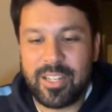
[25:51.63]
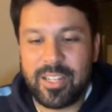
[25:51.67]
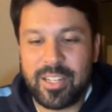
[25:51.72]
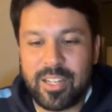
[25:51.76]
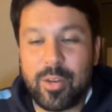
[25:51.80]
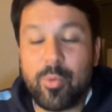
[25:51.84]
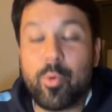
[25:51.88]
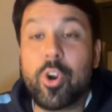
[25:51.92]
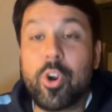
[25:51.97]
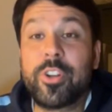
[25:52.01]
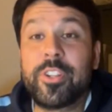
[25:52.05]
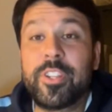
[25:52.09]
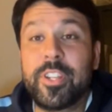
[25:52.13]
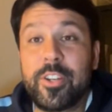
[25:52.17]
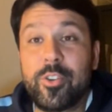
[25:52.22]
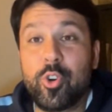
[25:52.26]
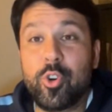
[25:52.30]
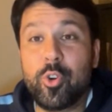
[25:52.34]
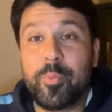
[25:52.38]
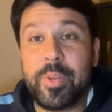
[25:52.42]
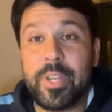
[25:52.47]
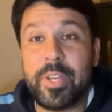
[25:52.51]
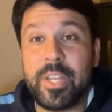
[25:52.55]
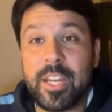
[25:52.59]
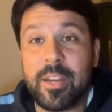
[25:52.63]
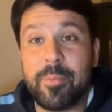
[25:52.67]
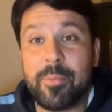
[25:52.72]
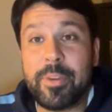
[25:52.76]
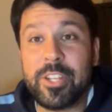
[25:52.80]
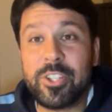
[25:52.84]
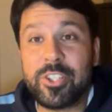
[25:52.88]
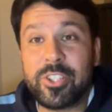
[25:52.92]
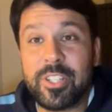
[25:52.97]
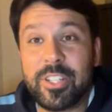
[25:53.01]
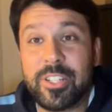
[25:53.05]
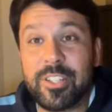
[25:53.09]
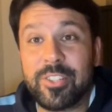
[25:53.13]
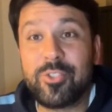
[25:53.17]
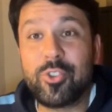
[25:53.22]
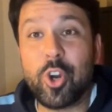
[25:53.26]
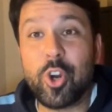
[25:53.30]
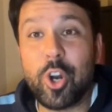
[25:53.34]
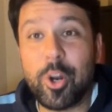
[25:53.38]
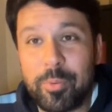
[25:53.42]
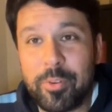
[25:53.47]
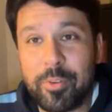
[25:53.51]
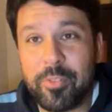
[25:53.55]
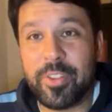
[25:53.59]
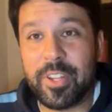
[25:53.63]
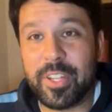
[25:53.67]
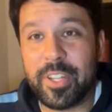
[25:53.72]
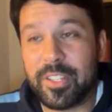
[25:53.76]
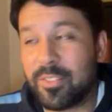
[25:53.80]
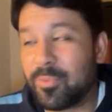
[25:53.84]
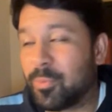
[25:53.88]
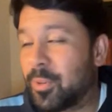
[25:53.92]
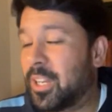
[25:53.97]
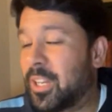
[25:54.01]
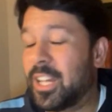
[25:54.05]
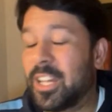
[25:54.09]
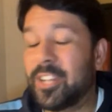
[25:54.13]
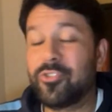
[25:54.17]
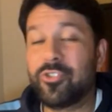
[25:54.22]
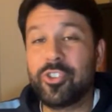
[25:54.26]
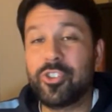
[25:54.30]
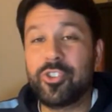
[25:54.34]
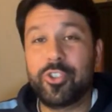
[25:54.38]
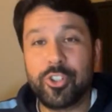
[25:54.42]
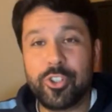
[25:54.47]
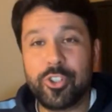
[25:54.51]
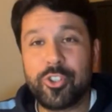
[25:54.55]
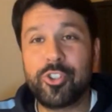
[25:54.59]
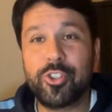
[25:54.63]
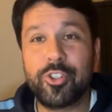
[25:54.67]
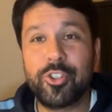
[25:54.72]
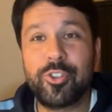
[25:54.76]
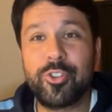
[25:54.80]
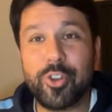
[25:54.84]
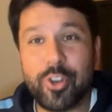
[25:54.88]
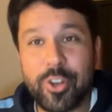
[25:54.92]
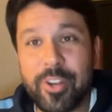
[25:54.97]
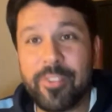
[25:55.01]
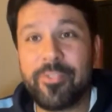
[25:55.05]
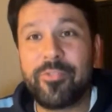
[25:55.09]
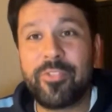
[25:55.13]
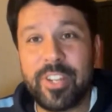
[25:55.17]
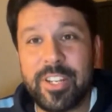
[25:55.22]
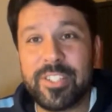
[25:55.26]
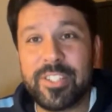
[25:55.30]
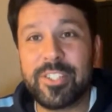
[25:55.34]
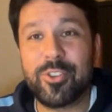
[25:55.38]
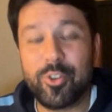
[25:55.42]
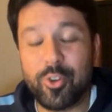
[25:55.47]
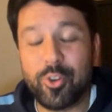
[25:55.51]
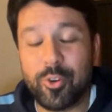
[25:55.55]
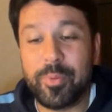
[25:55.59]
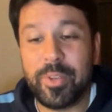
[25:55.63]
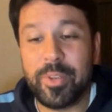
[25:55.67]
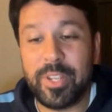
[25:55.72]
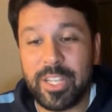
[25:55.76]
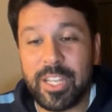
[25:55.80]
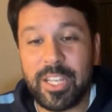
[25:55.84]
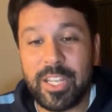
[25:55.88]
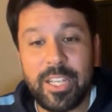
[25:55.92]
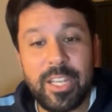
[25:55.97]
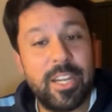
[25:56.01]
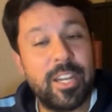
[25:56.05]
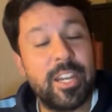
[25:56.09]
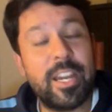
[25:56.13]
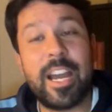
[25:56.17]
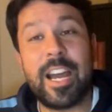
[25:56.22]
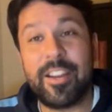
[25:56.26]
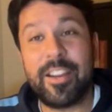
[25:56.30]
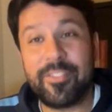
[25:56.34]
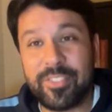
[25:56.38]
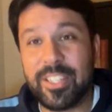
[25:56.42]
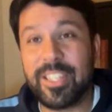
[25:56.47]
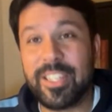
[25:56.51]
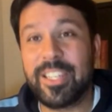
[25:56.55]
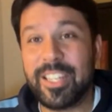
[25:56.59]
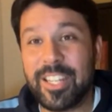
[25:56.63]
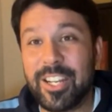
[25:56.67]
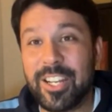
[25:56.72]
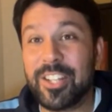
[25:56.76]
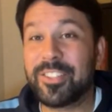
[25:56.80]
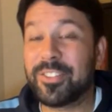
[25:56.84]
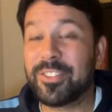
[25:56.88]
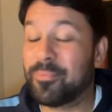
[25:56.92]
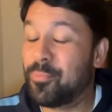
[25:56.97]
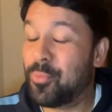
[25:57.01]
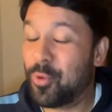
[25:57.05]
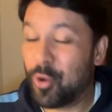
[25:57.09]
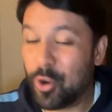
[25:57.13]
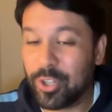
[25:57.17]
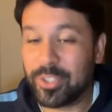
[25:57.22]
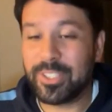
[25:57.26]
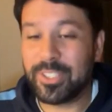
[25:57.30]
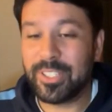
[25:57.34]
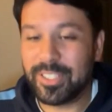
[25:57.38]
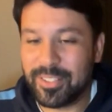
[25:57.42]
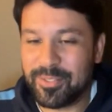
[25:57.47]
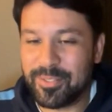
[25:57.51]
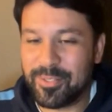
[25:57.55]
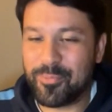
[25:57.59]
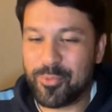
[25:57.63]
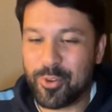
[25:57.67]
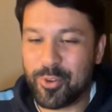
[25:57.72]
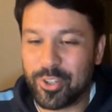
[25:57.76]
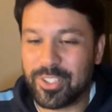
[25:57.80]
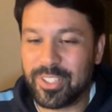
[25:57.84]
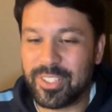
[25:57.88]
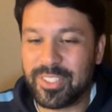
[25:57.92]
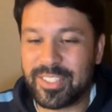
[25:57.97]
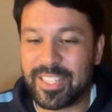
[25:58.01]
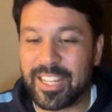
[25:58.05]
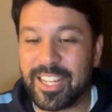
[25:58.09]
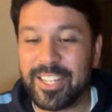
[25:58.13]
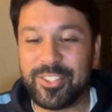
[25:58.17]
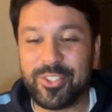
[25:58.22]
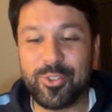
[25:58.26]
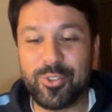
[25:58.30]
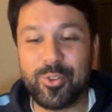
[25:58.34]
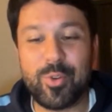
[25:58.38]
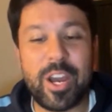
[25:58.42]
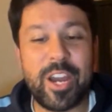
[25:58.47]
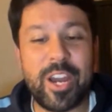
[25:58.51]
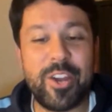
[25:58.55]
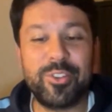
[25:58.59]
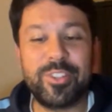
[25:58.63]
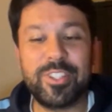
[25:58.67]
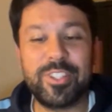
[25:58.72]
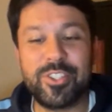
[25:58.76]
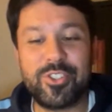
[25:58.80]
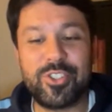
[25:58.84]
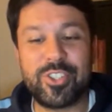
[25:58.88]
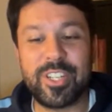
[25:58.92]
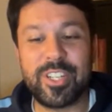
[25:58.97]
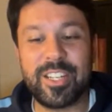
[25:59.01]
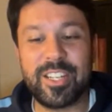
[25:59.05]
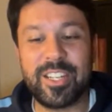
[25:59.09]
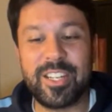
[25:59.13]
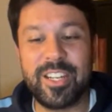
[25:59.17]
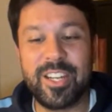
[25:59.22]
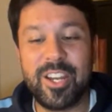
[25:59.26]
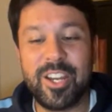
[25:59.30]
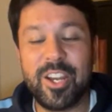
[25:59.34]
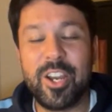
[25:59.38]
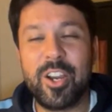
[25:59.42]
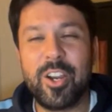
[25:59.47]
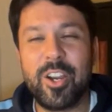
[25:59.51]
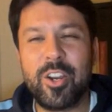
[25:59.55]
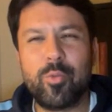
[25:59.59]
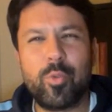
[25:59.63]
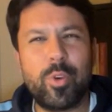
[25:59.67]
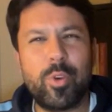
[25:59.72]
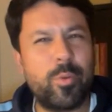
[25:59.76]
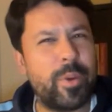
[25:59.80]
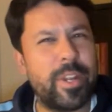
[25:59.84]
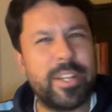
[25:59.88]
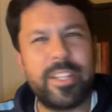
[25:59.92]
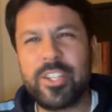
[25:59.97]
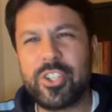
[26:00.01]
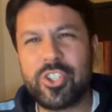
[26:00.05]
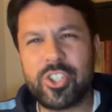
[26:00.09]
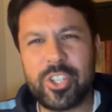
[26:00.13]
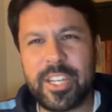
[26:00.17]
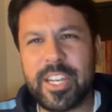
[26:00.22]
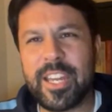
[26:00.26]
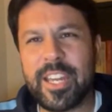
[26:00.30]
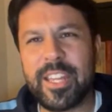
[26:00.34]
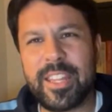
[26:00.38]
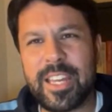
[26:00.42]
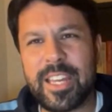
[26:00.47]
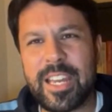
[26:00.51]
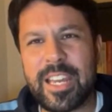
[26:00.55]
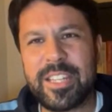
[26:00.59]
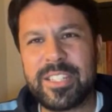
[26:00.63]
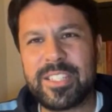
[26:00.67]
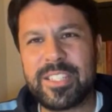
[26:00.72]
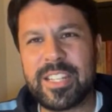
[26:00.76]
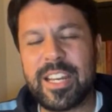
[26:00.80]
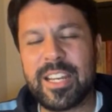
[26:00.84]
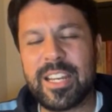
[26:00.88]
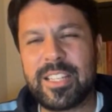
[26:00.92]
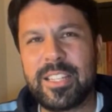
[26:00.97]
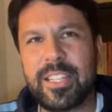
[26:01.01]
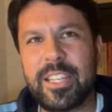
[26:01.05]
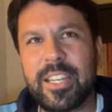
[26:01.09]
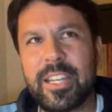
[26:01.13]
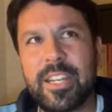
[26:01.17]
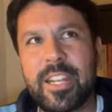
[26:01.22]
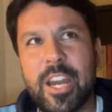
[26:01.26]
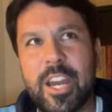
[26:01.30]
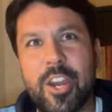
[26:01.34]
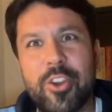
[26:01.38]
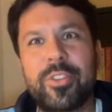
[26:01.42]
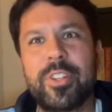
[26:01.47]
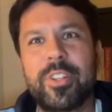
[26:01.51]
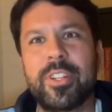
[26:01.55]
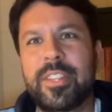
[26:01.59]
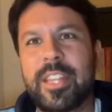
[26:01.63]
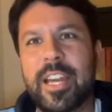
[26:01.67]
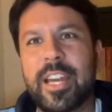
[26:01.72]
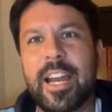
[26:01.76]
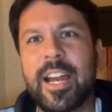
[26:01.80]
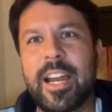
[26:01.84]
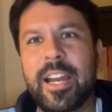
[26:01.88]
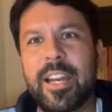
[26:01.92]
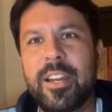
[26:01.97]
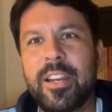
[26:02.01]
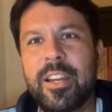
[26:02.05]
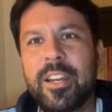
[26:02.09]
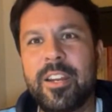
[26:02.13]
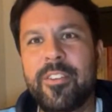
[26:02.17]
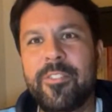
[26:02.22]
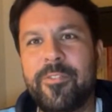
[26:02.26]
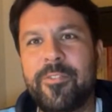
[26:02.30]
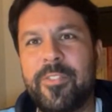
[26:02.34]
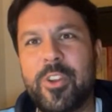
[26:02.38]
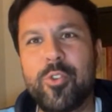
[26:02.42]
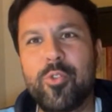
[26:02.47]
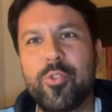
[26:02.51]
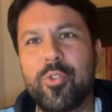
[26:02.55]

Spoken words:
Awarded an OBE, I mentioned at the top of this when I introduced you, Donna Fraser OBE. After that important title, how did you? When did you get that exactly, and how did that feel?